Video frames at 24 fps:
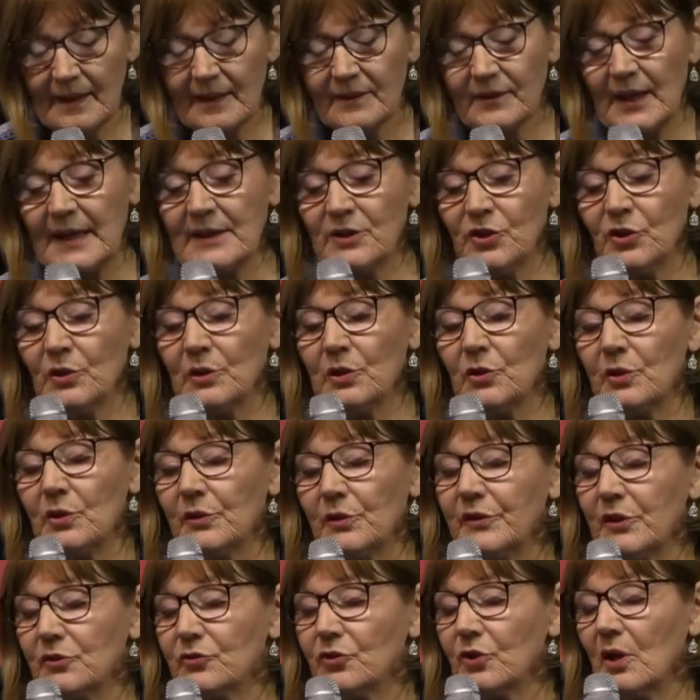Thank you,
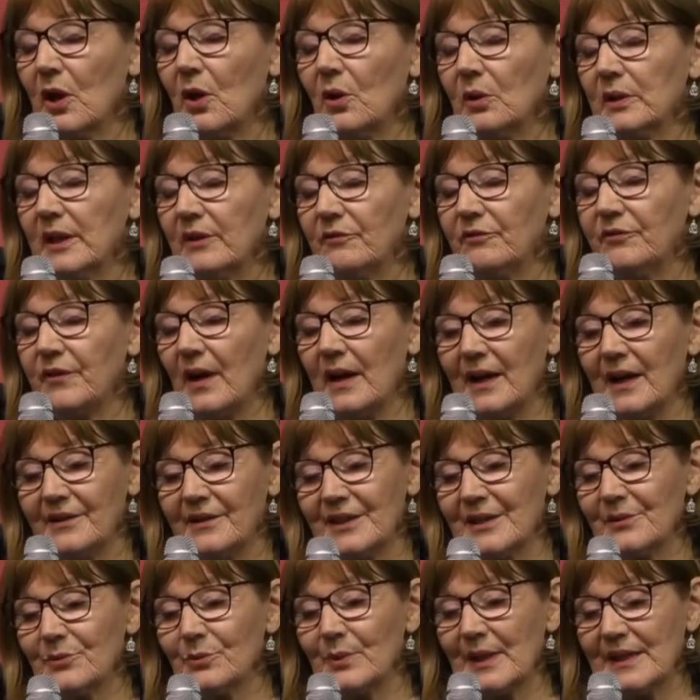Lord, that your holy fire
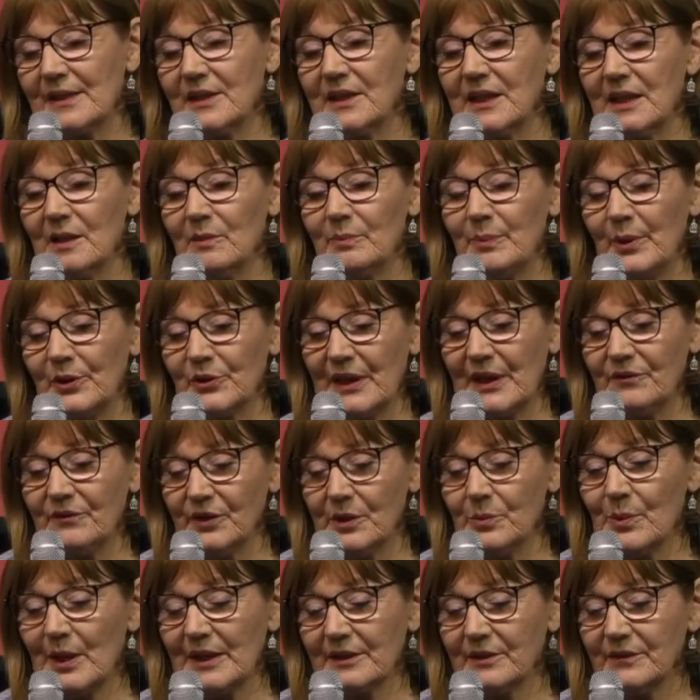is resting upon every
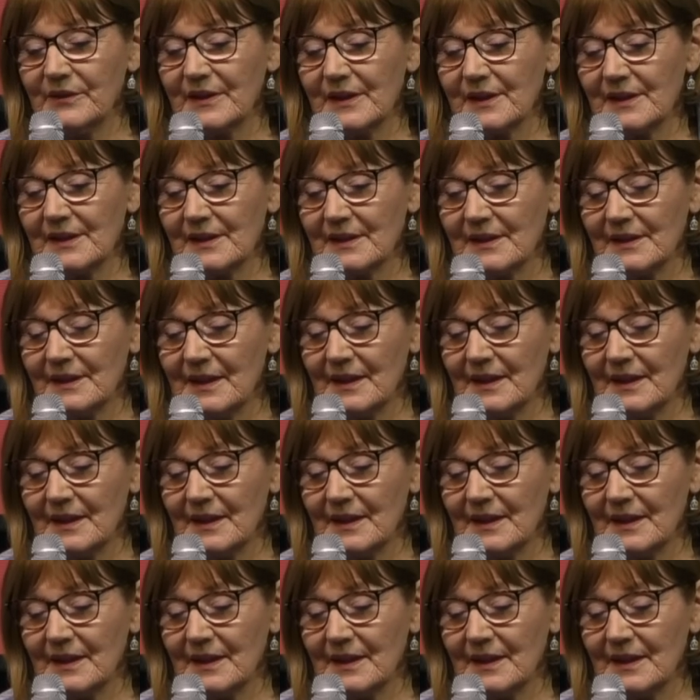one of us.